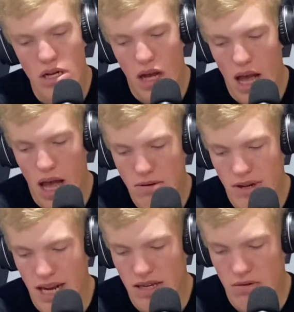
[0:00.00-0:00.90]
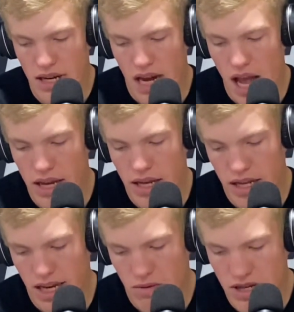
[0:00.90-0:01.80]
Uh, so he hasn't really gotten
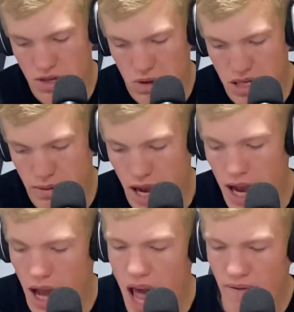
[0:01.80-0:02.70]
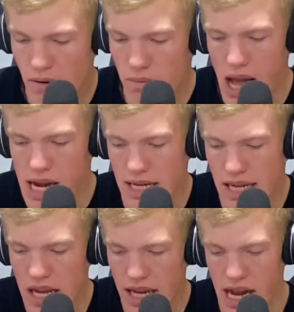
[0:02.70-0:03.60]
the resources, but I, Alpha Prime is
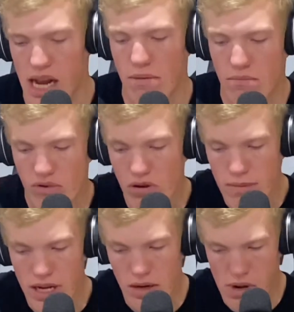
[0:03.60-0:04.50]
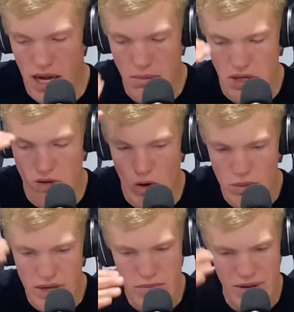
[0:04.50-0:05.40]
definitely an improvement when it comes to
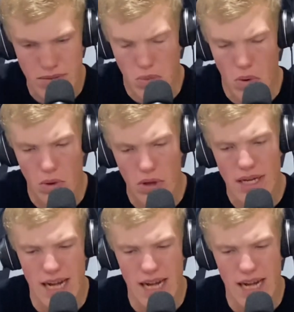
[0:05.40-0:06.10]
equipment, people,